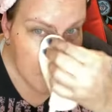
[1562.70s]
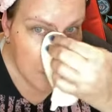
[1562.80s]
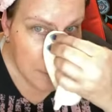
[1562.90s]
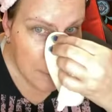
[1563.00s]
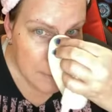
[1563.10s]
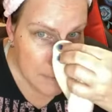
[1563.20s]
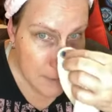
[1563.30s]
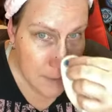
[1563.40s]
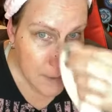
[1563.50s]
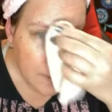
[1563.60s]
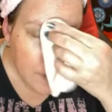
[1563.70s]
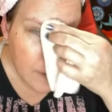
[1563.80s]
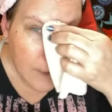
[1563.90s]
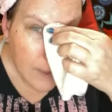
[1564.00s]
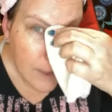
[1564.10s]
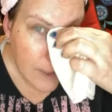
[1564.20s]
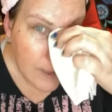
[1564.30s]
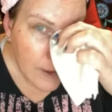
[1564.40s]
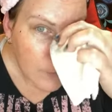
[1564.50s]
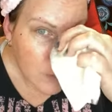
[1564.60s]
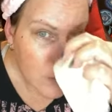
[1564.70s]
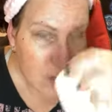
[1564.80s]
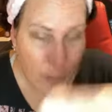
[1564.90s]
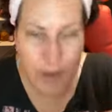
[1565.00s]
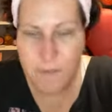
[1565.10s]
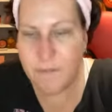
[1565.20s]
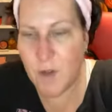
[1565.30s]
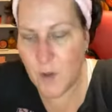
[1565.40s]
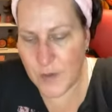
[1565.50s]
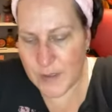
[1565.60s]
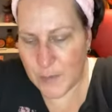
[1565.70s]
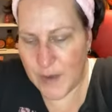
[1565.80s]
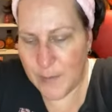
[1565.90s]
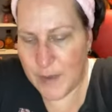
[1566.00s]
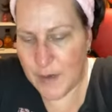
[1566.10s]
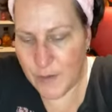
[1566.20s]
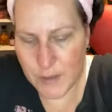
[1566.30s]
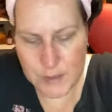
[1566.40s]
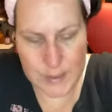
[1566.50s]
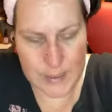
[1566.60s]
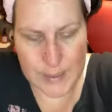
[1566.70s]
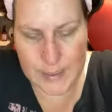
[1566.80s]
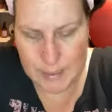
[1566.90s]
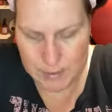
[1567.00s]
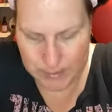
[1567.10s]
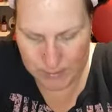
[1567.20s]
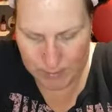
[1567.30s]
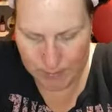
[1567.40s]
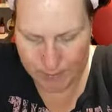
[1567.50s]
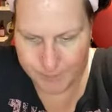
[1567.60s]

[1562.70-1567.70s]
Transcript: see because I'm using my phone as my mirror tonight, guys.